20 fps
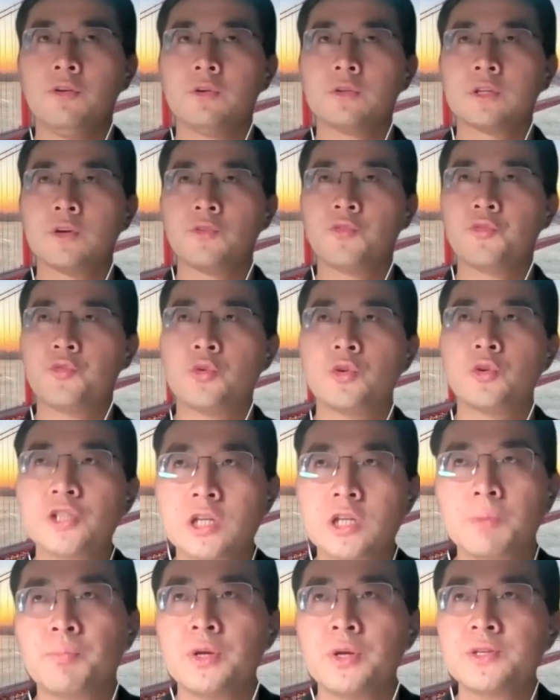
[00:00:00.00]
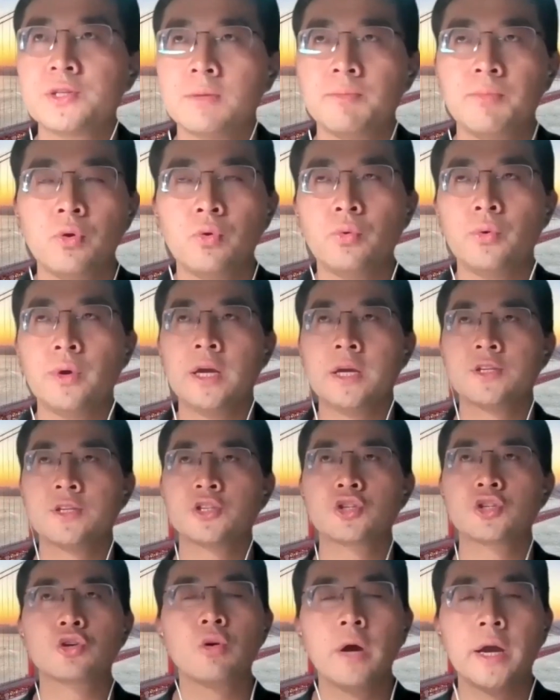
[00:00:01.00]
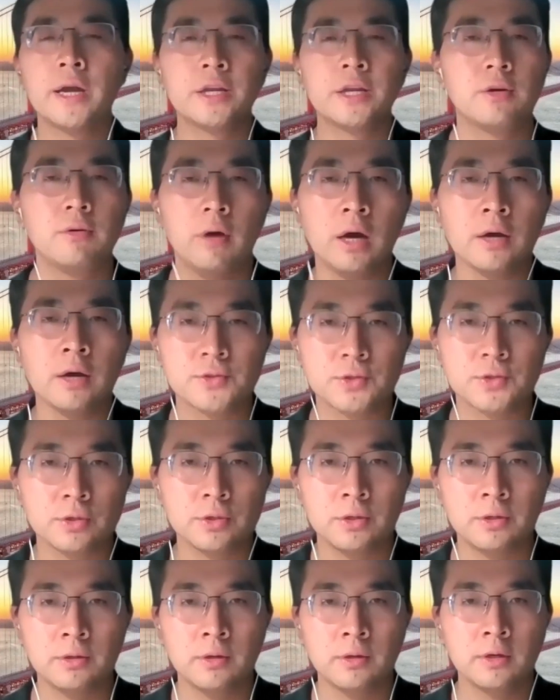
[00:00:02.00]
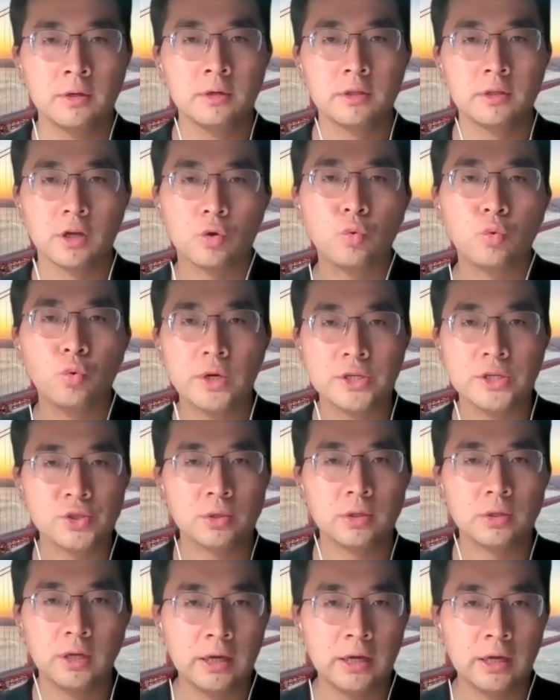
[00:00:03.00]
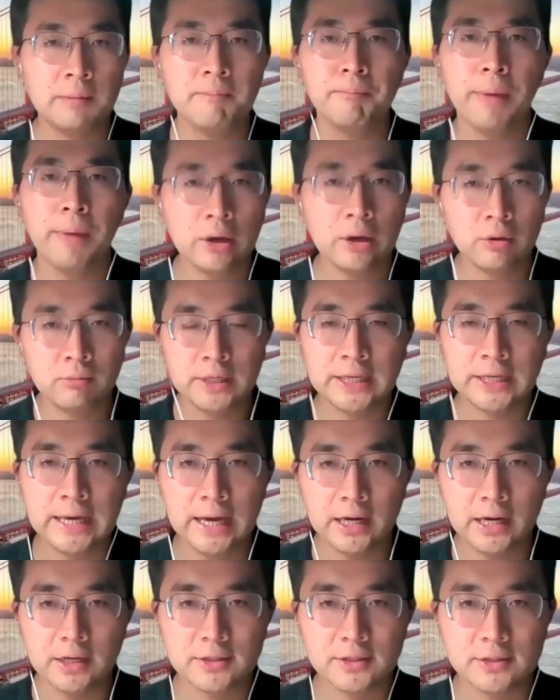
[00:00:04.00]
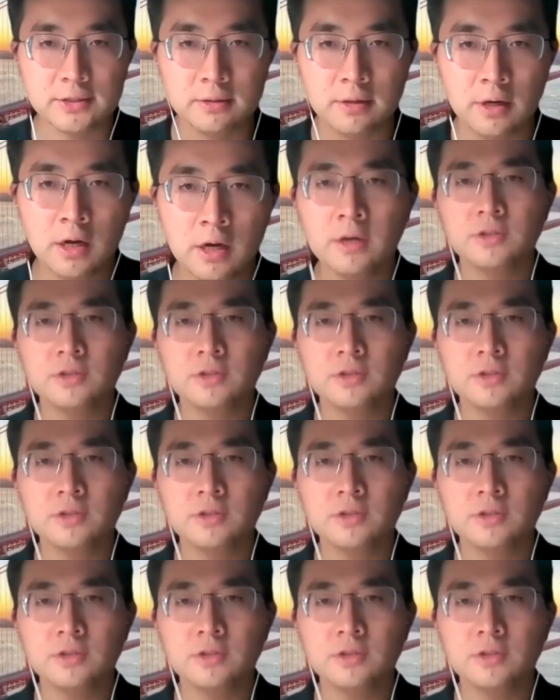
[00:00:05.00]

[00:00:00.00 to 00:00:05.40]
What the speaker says: the first principle is trying to answer the question in biomechanics.